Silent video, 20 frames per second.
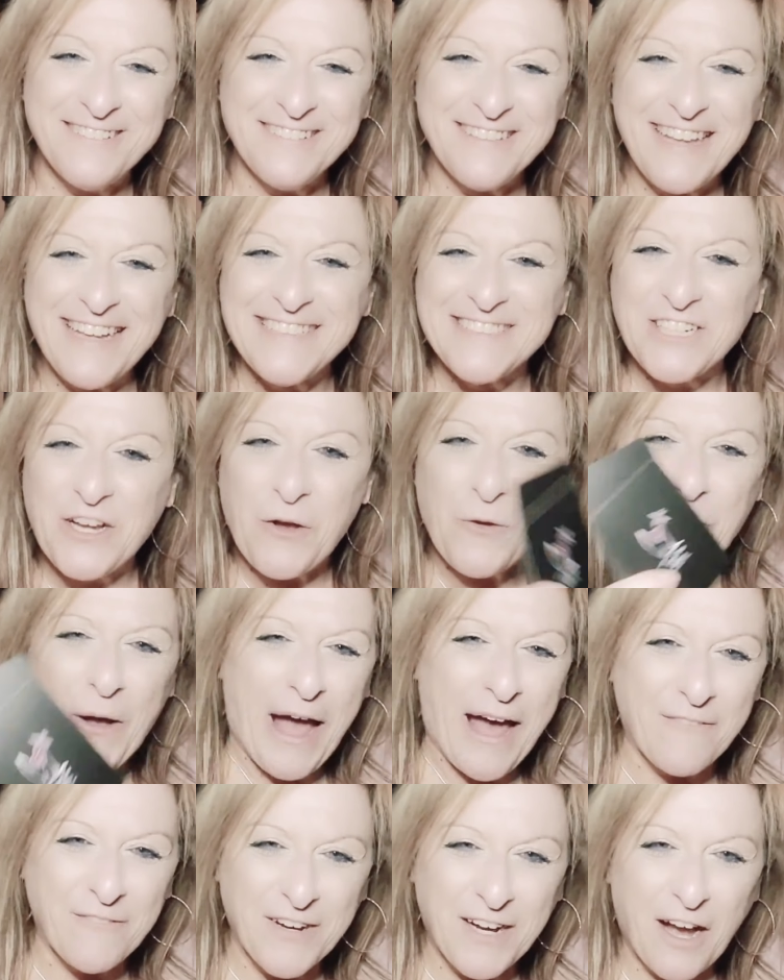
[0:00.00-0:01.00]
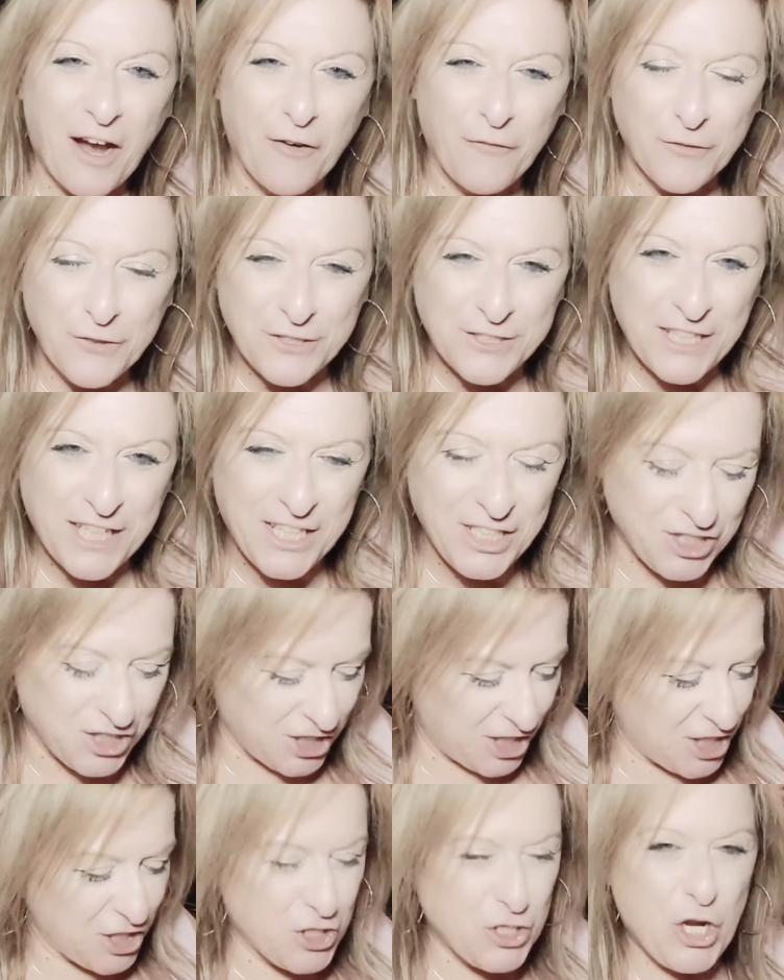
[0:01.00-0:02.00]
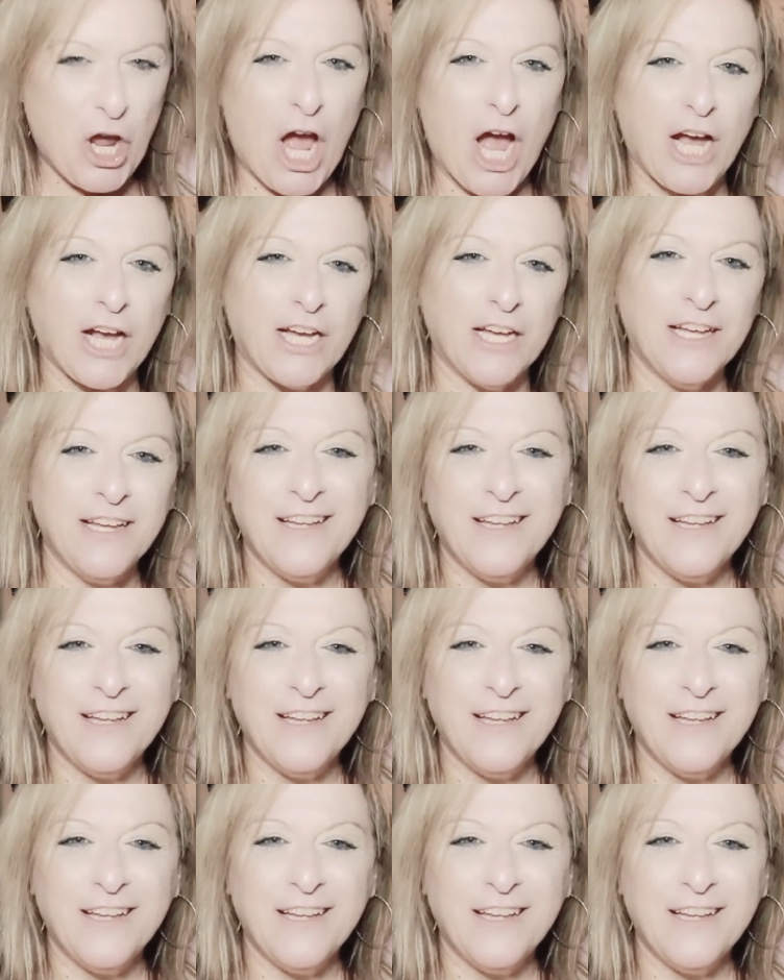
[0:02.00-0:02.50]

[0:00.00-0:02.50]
Let's go have a conversation and talk.